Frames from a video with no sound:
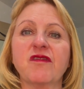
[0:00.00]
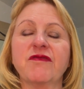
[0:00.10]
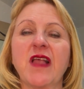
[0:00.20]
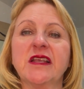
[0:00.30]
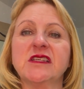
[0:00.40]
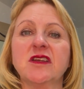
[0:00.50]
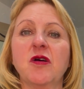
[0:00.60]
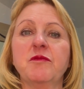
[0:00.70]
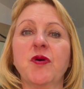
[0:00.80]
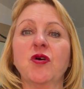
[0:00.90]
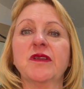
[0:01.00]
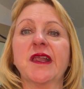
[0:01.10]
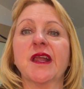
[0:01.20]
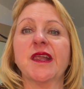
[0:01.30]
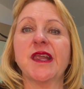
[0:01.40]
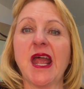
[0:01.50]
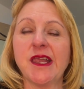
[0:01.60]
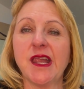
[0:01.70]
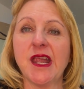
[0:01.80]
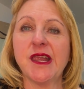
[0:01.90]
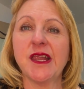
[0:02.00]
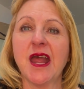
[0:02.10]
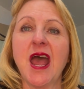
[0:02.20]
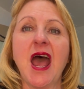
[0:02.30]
reflecting on both successes